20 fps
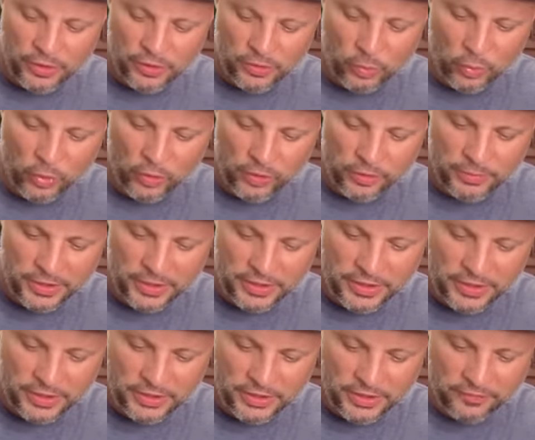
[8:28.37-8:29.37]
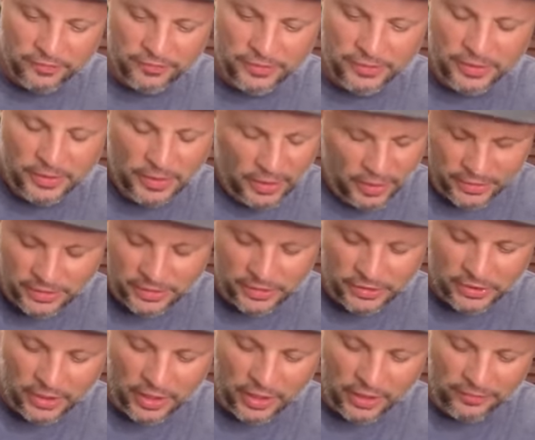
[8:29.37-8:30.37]
It's warm just to
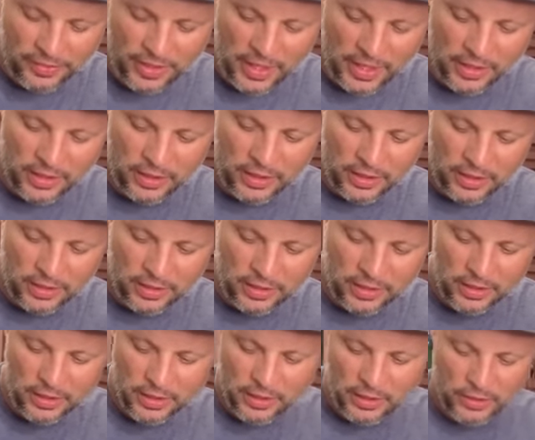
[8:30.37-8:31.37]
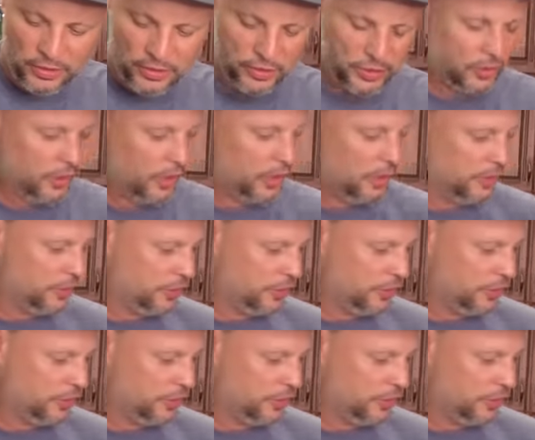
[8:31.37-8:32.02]
dissolve that uh, salt